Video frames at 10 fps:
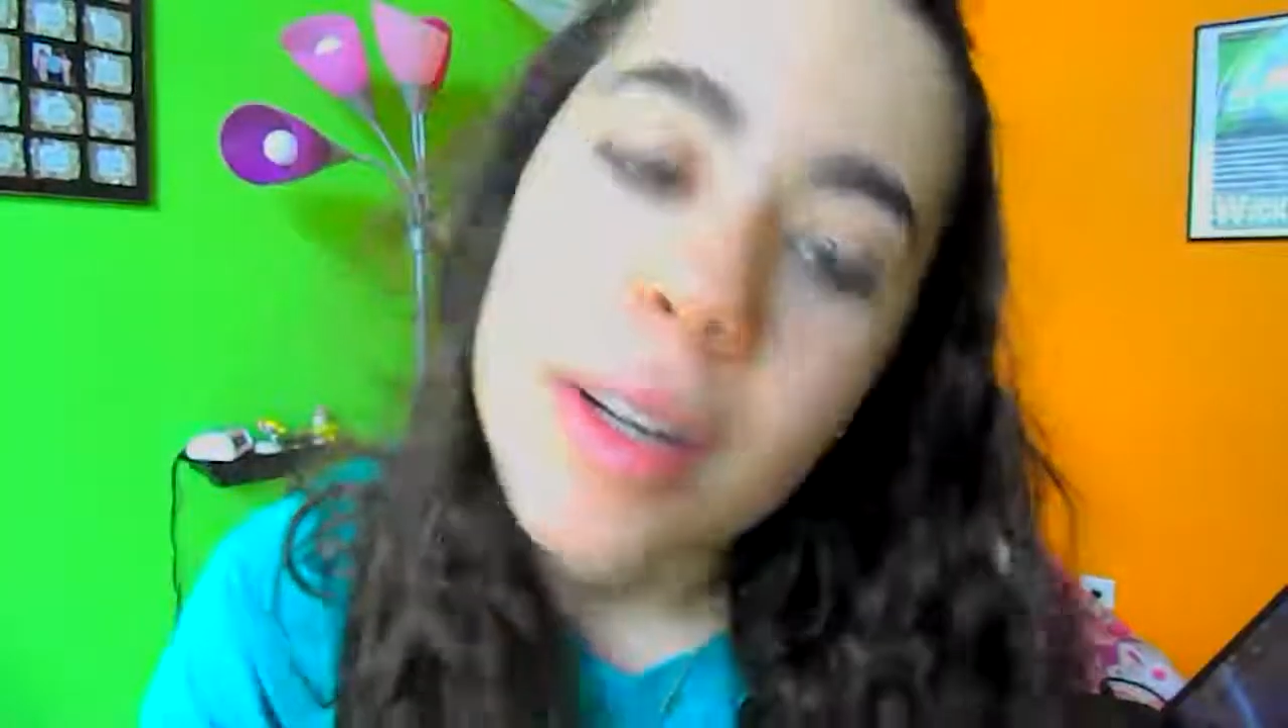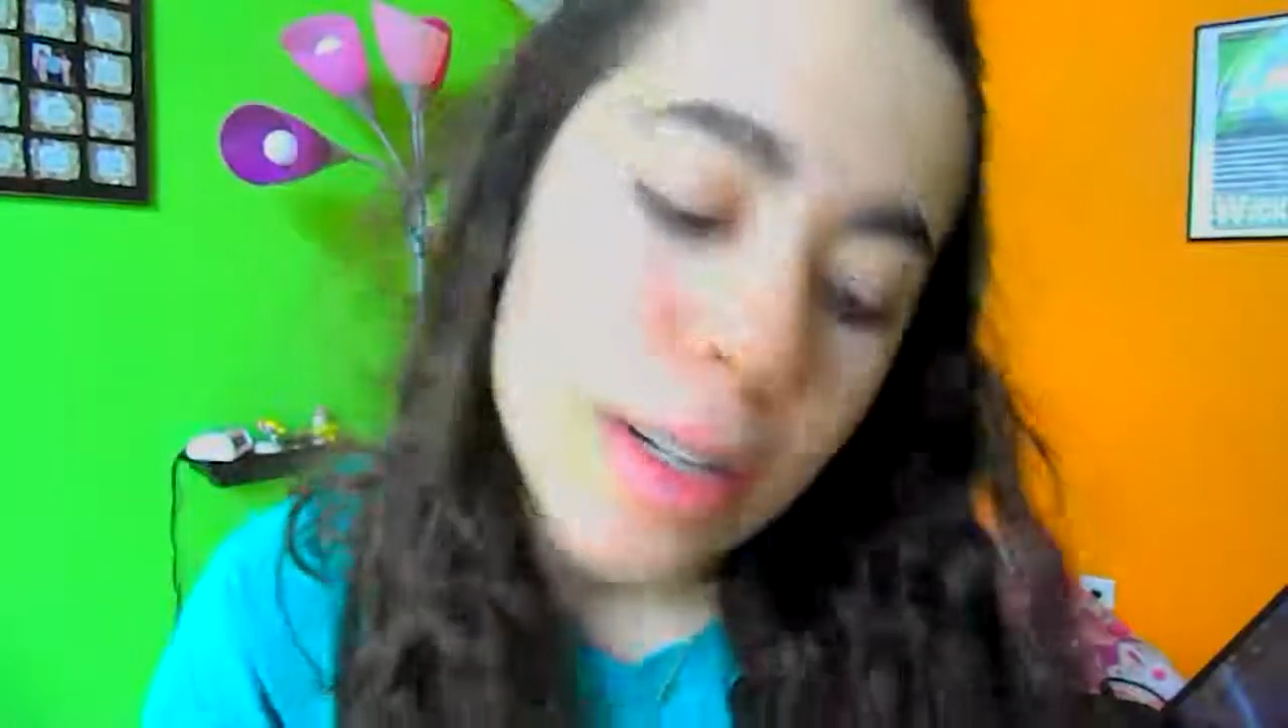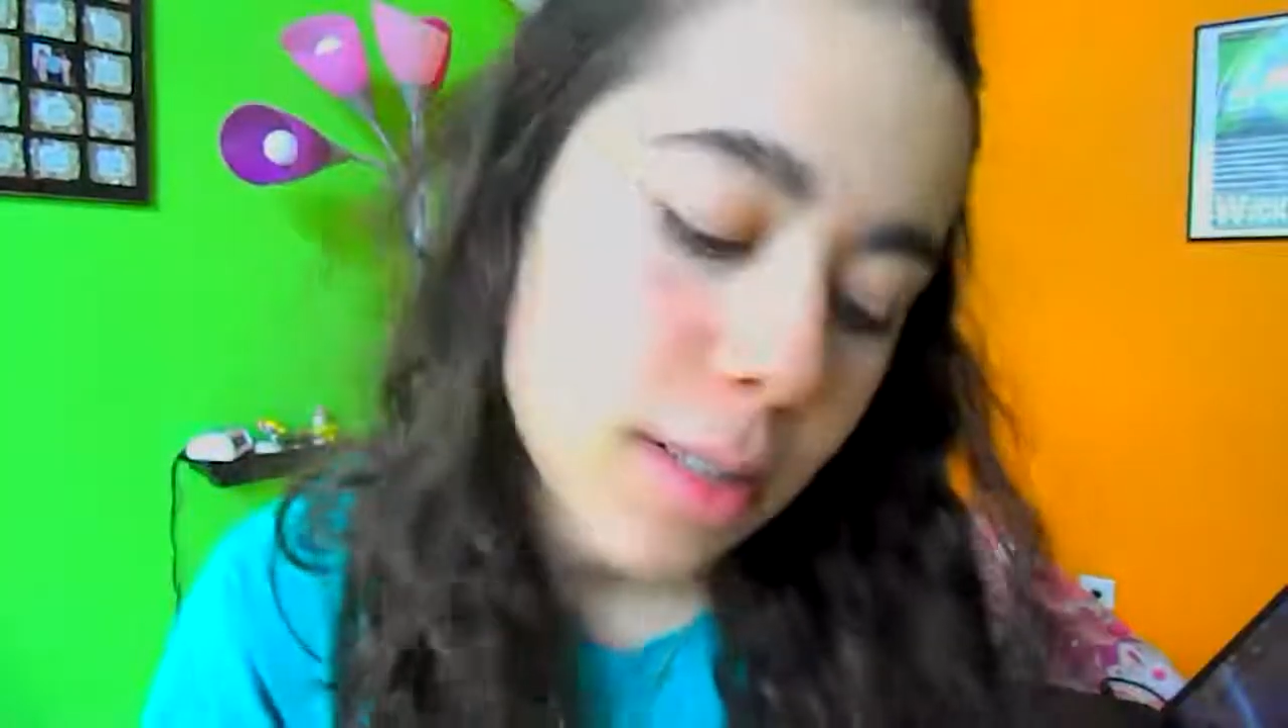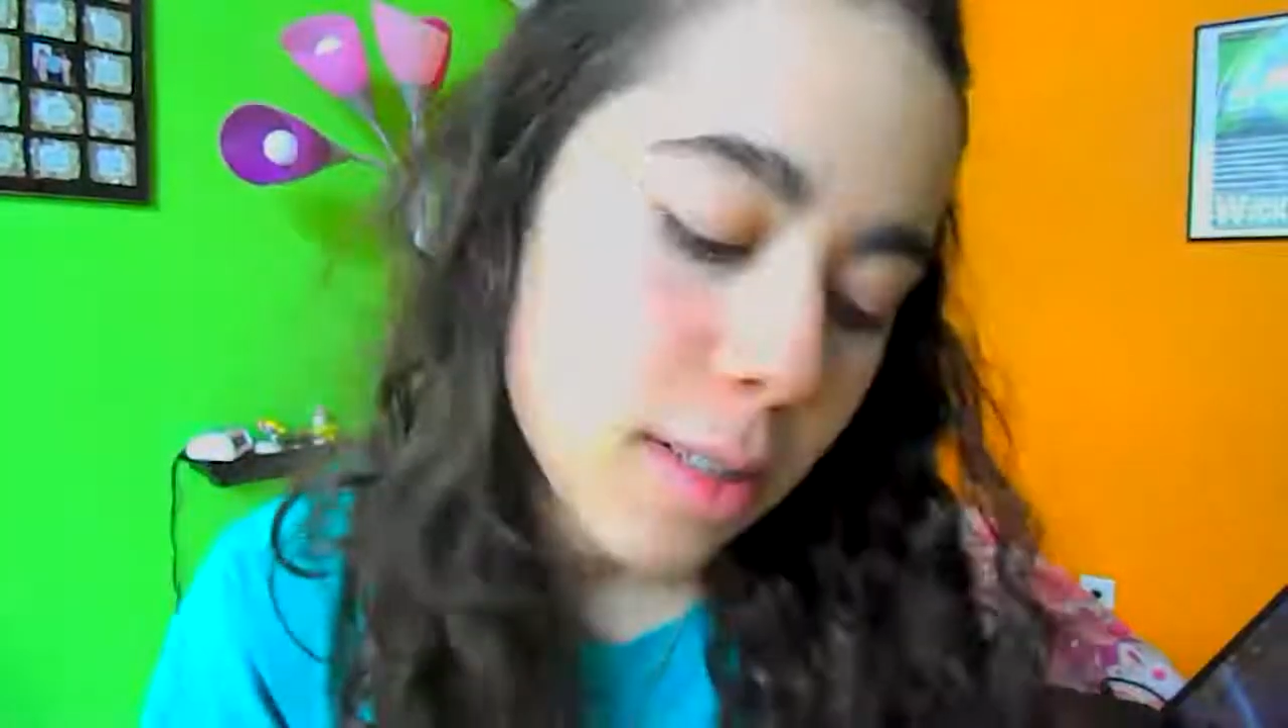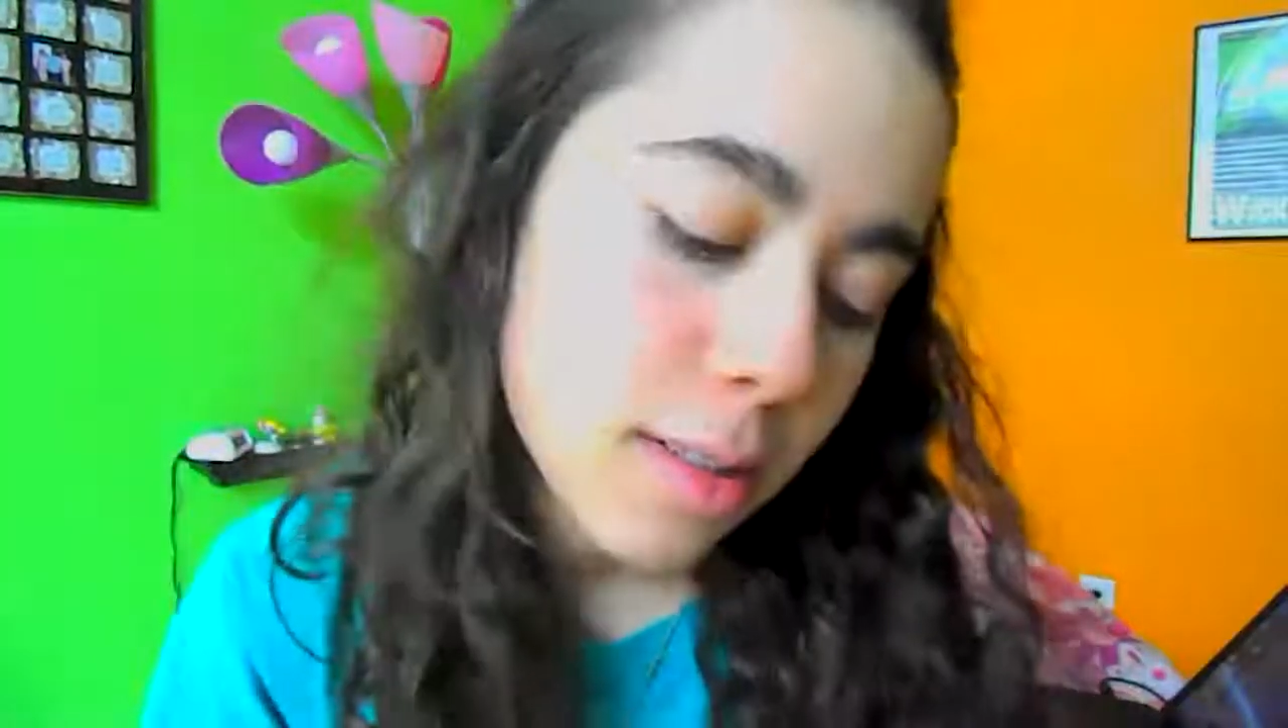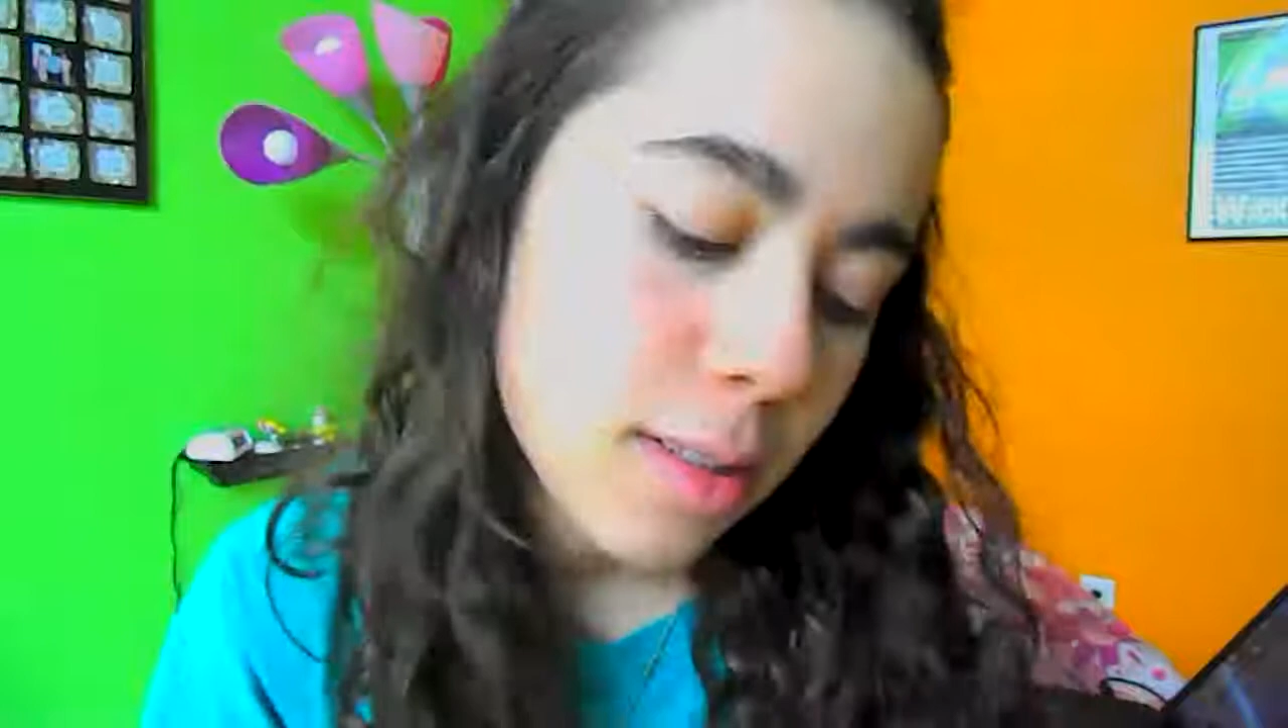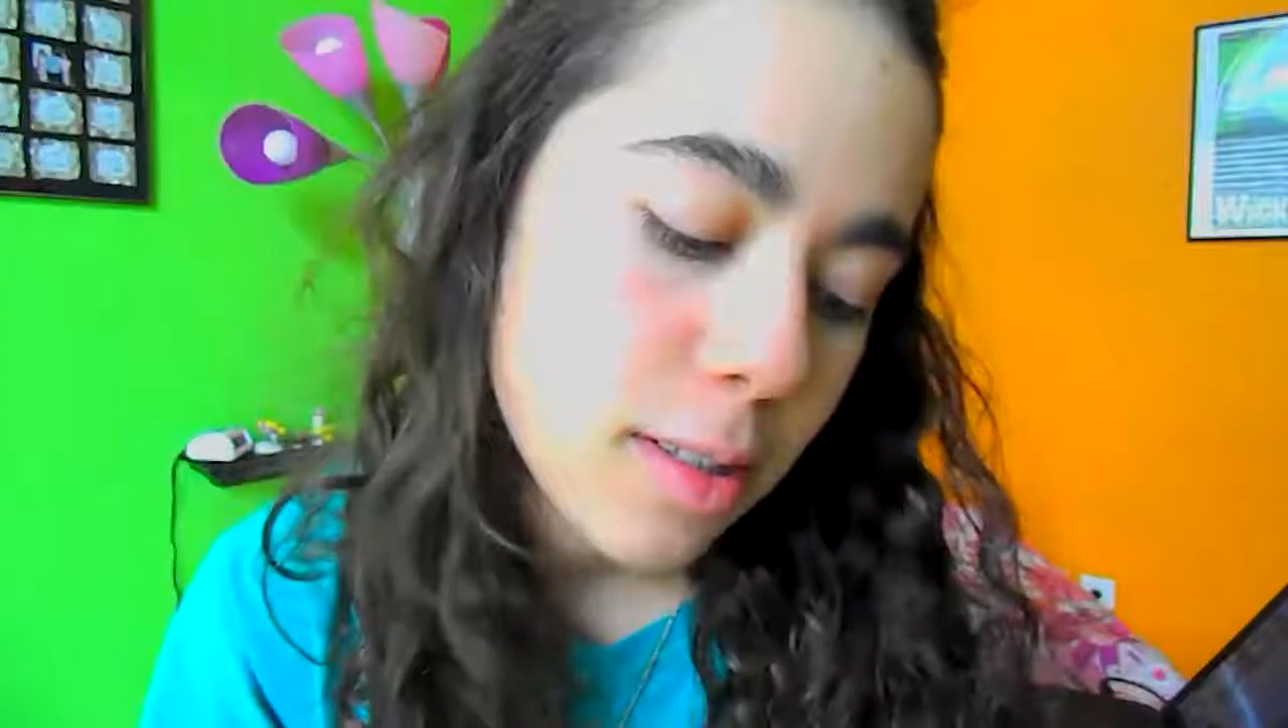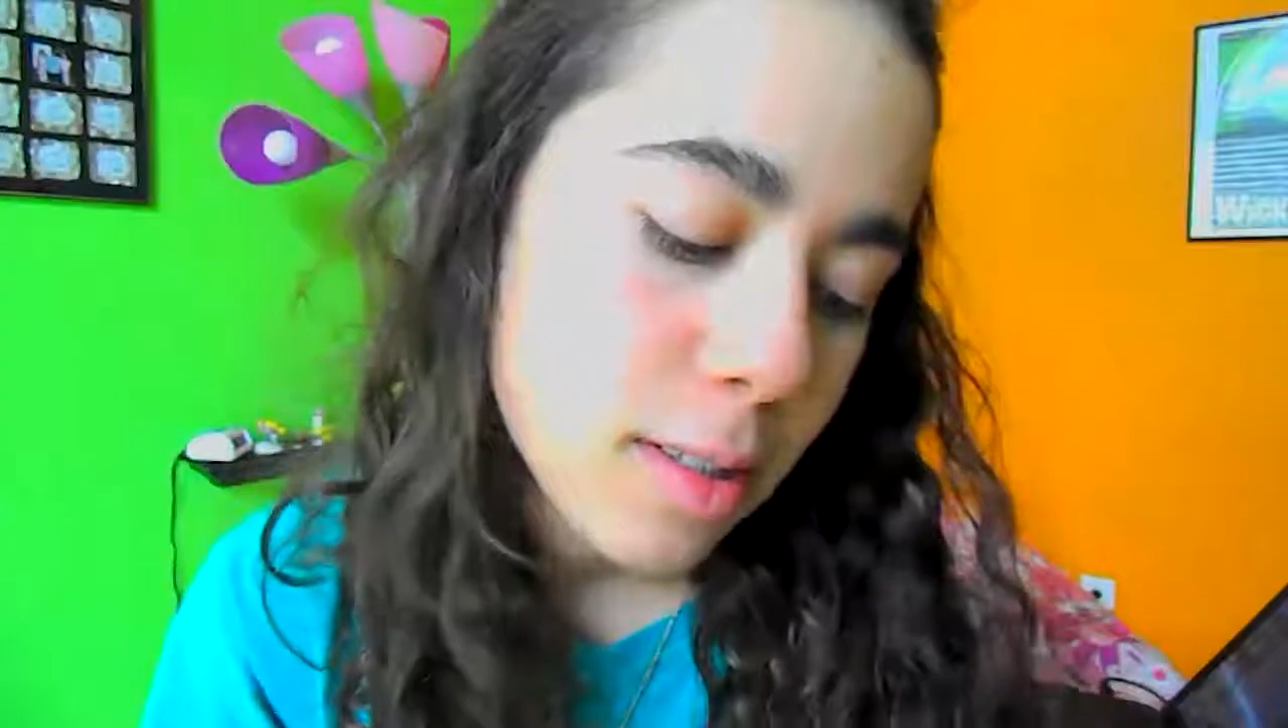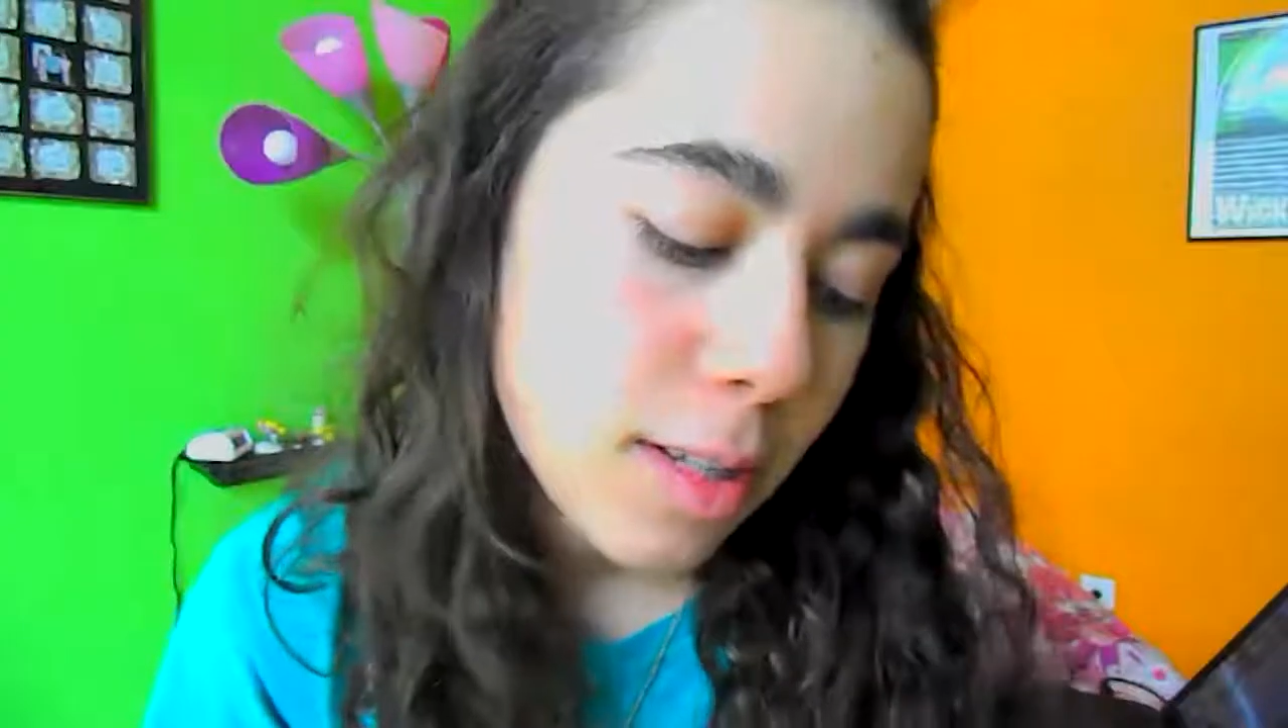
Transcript: because